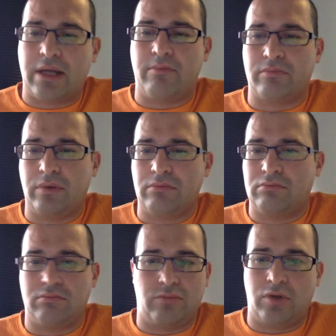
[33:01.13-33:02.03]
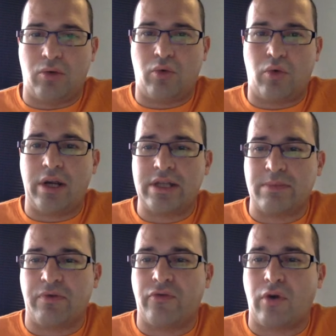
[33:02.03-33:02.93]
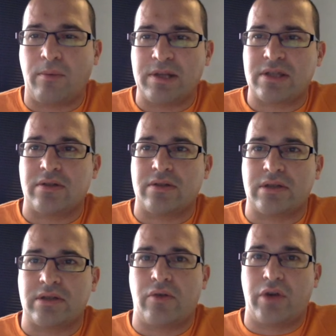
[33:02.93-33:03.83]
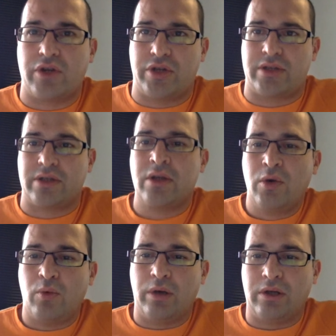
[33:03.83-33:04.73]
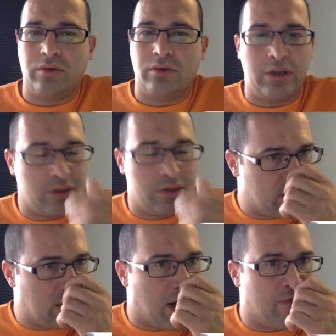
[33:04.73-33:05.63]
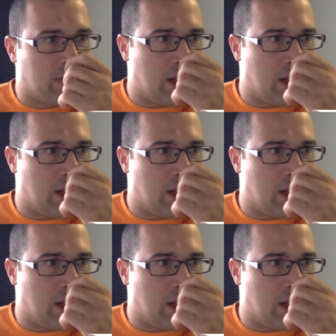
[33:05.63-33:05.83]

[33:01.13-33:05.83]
some crazy performance considerations when you need stuff